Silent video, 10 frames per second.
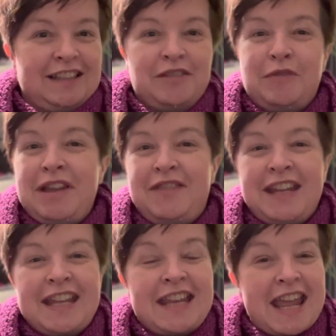weaving
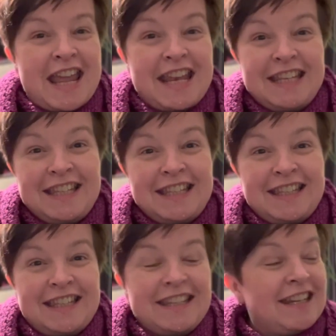in
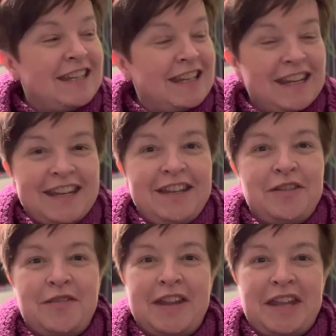ends, knitting,
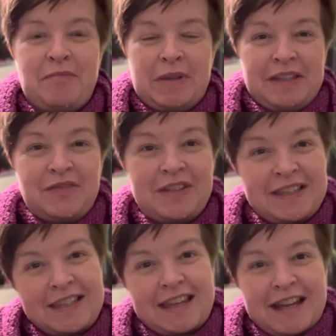you name it.
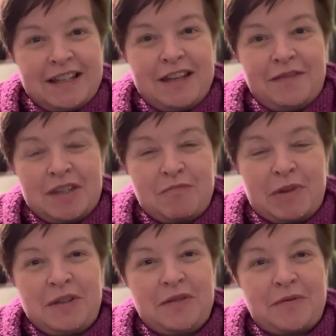This is actually the
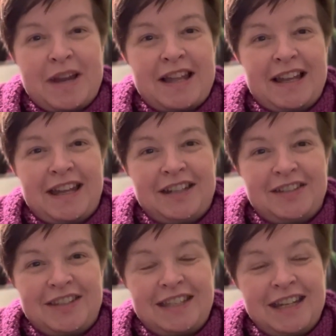spot where I like to
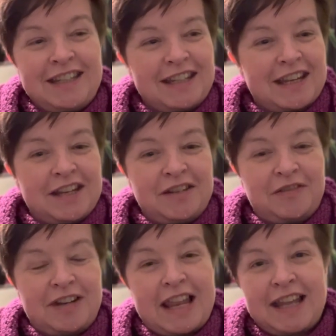sit and
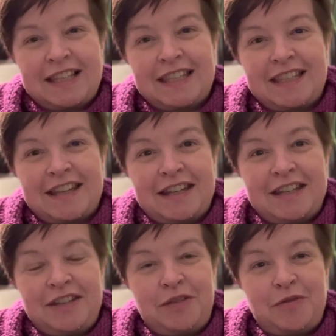relax
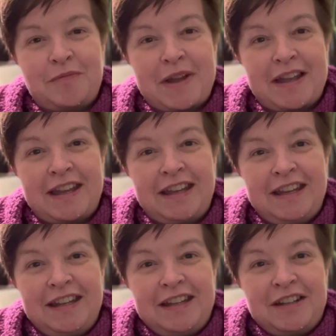and do my
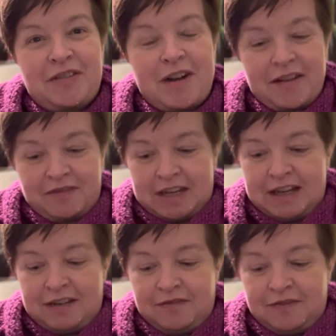crafting,
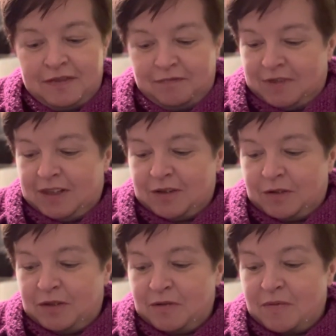and that's
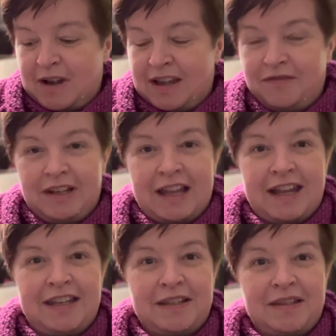also why the
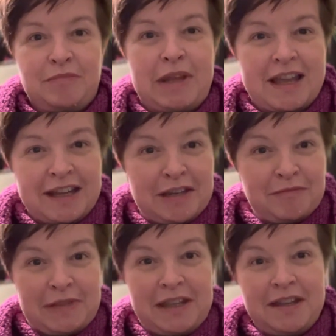light is behind
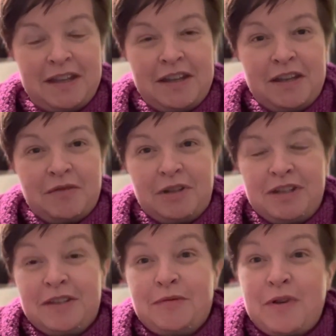me, which
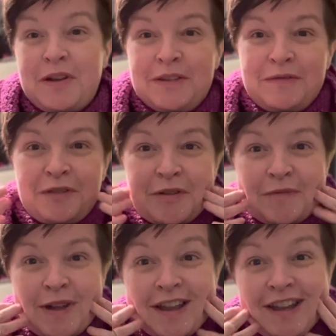is worse for
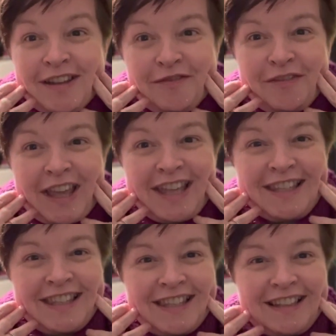my face,